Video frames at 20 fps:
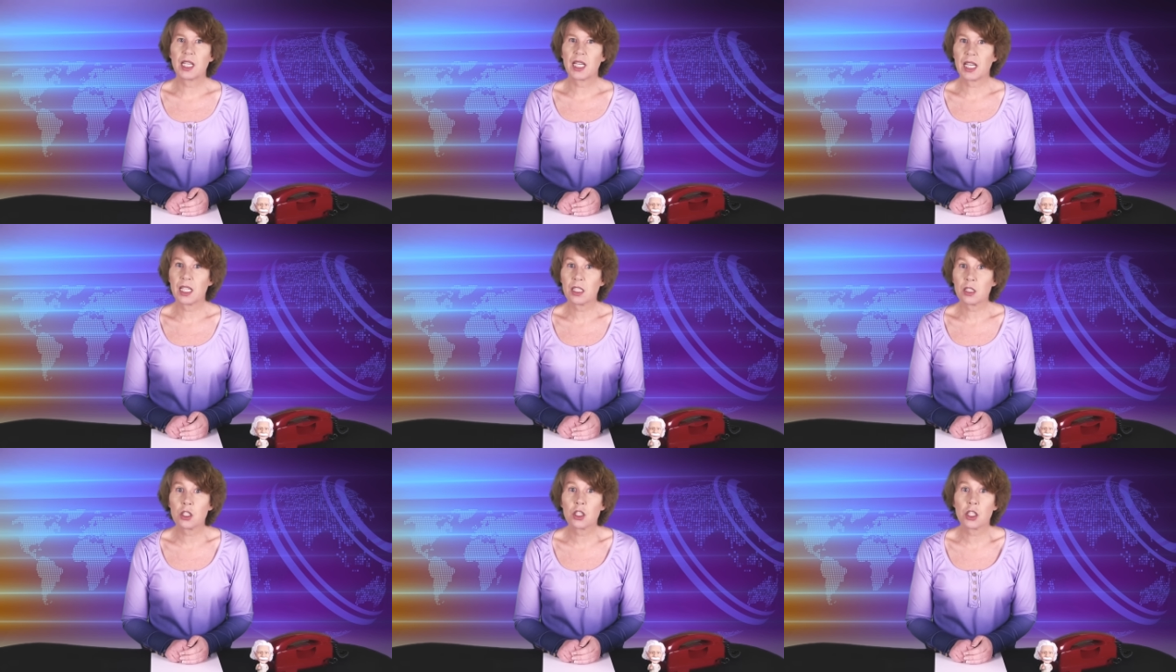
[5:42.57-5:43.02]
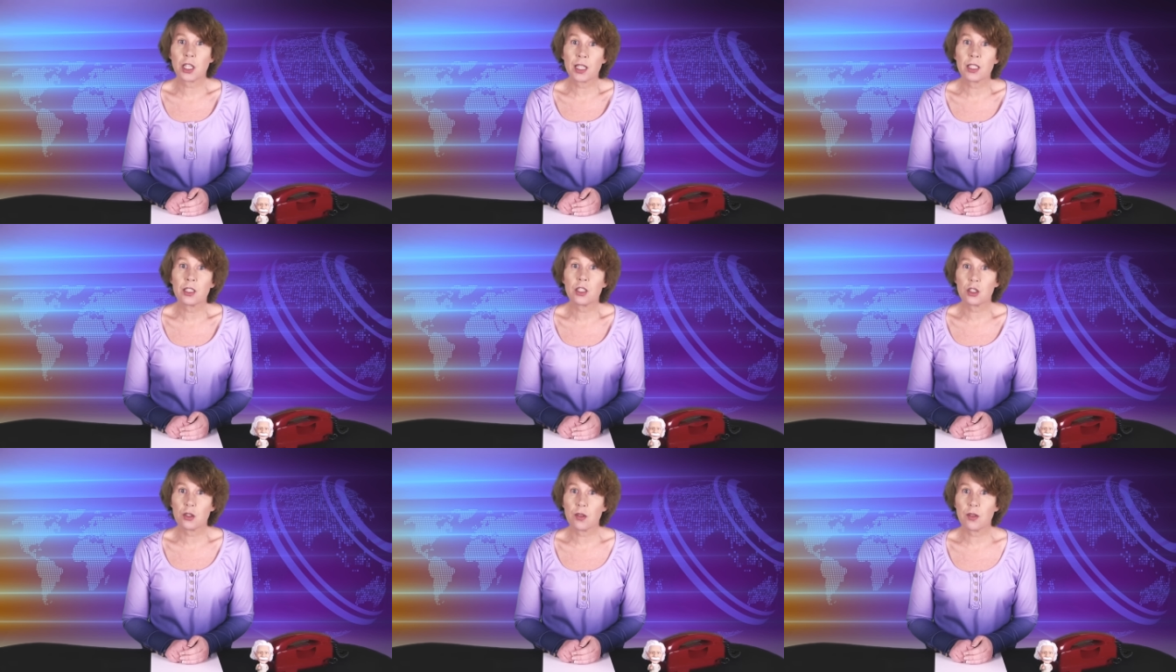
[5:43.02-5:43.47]
can
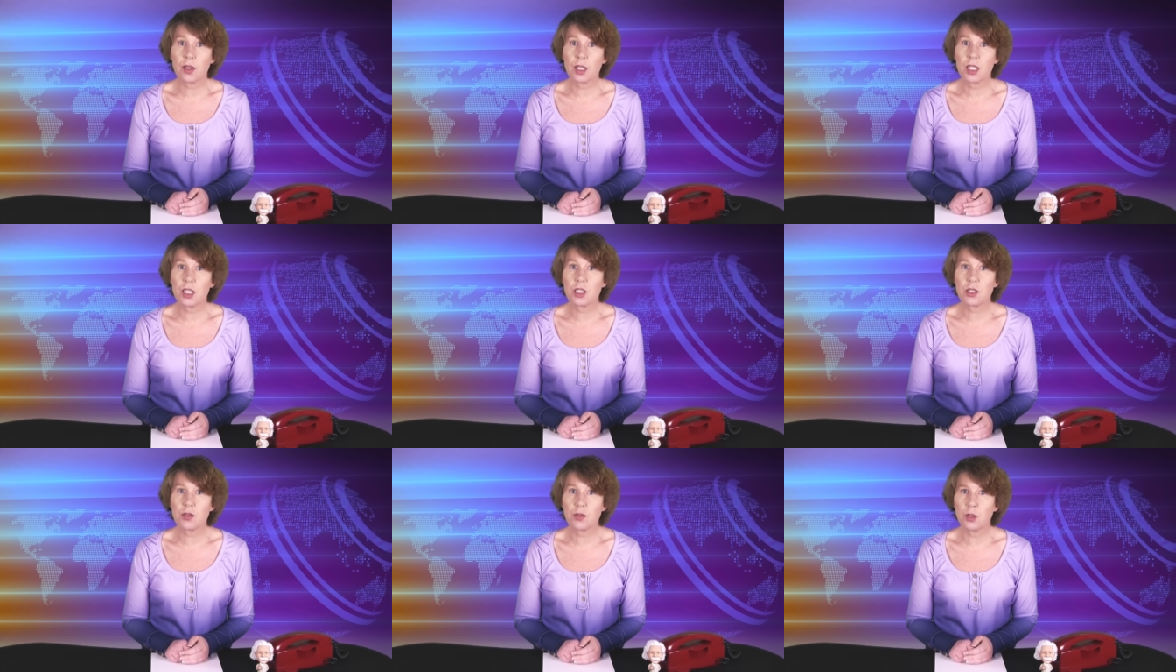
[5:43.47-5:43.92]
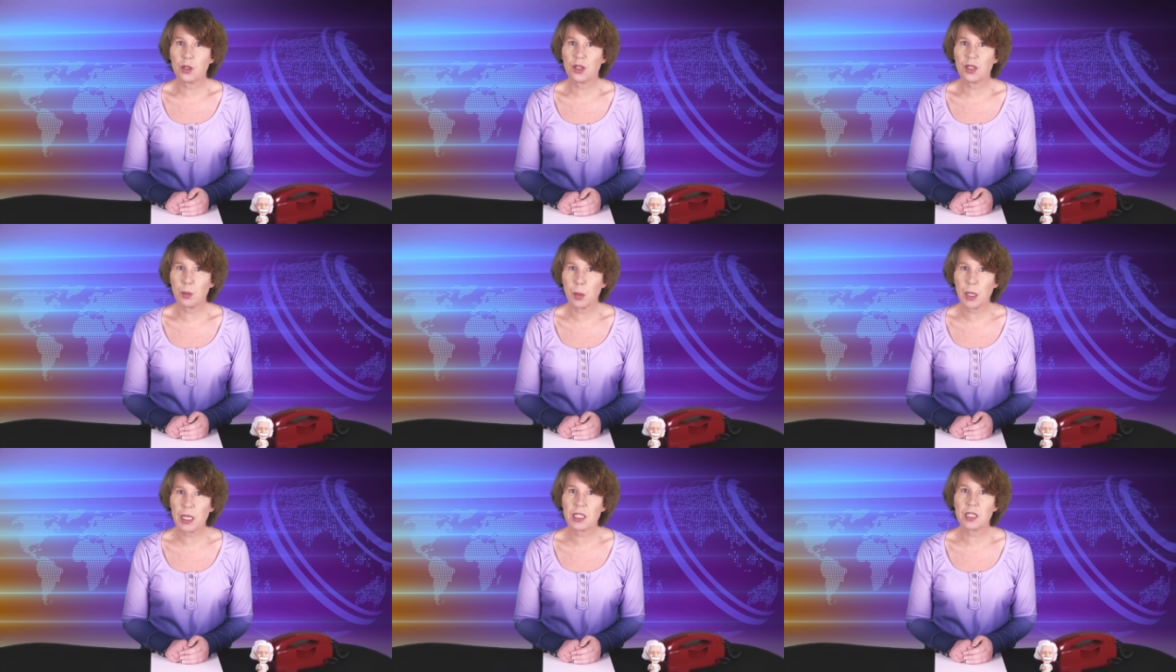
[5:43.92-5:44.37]
change things for
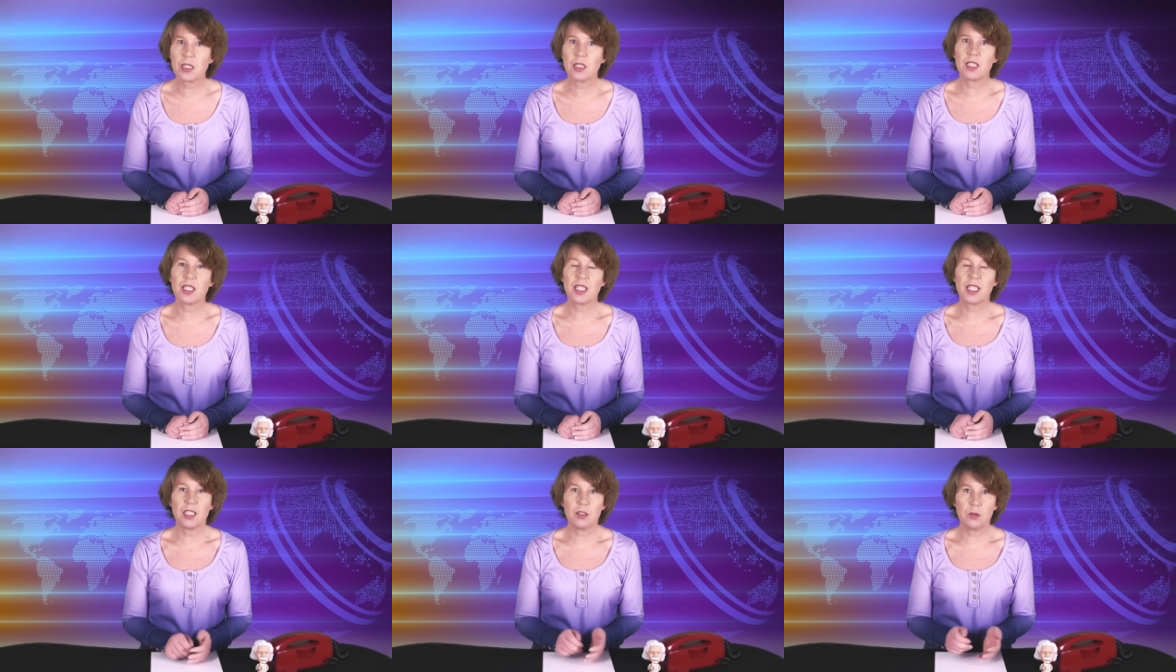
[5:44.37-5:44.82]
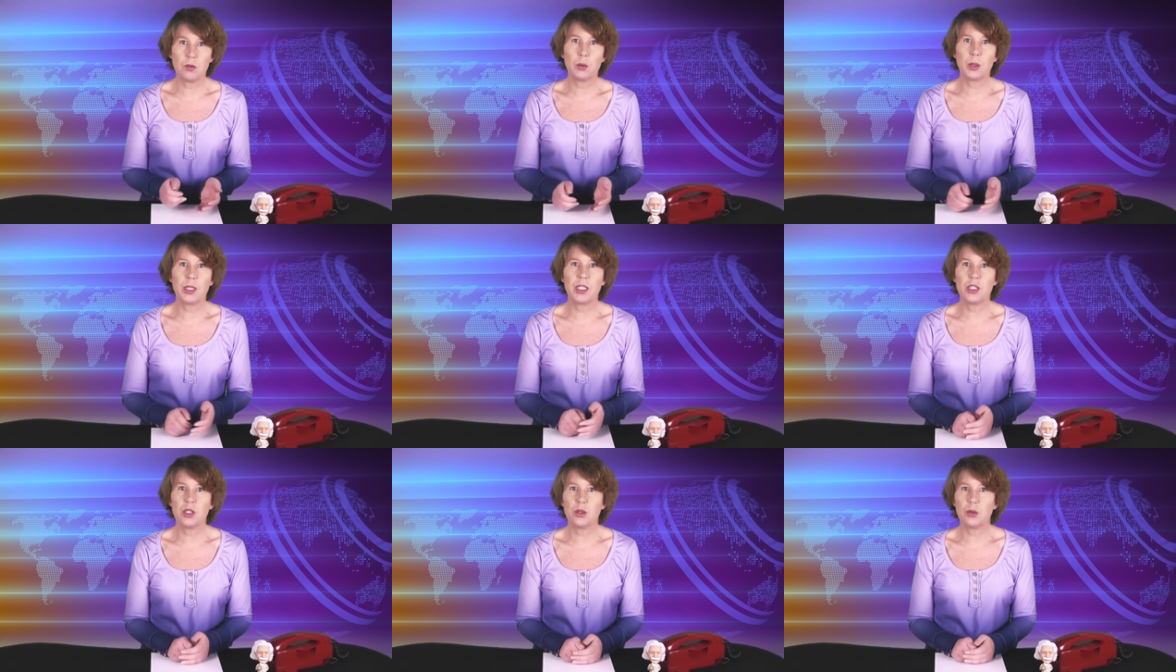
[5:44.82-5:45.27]
the better if
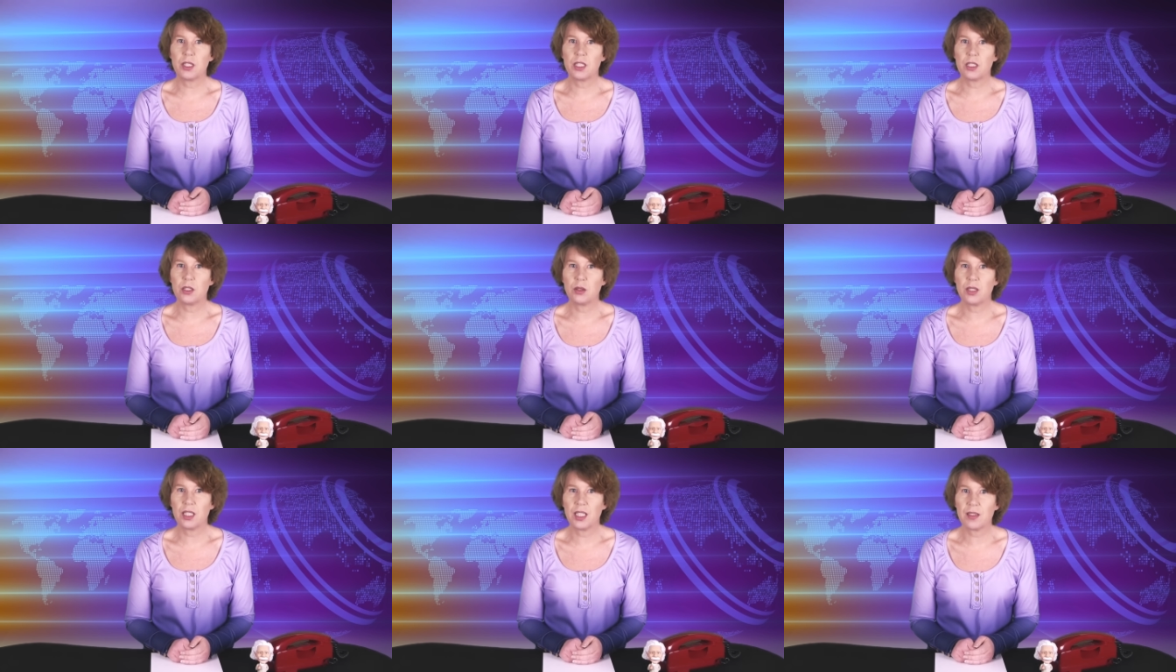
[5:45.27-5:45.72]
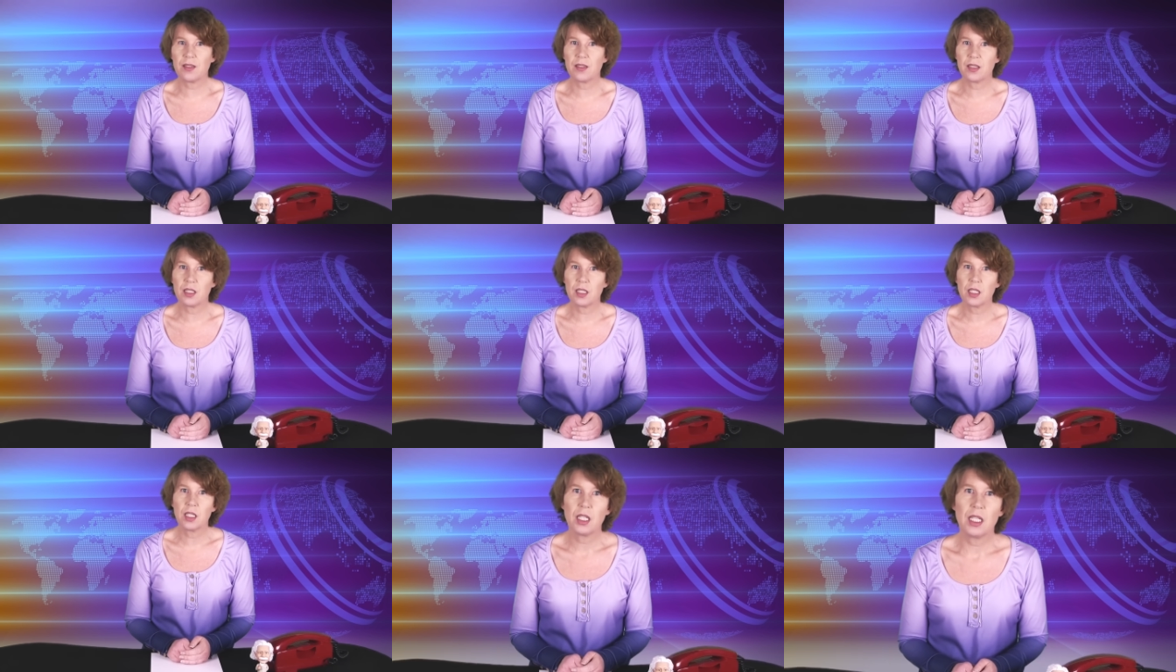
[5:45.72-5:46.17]
we do it
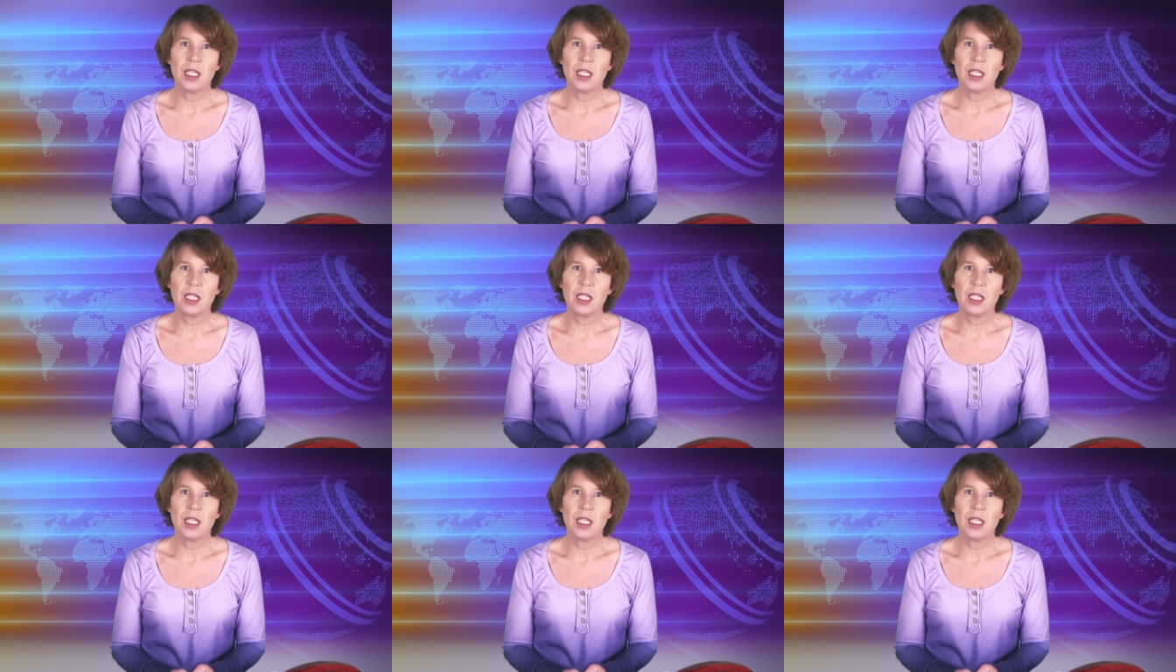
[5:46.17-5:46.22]
together.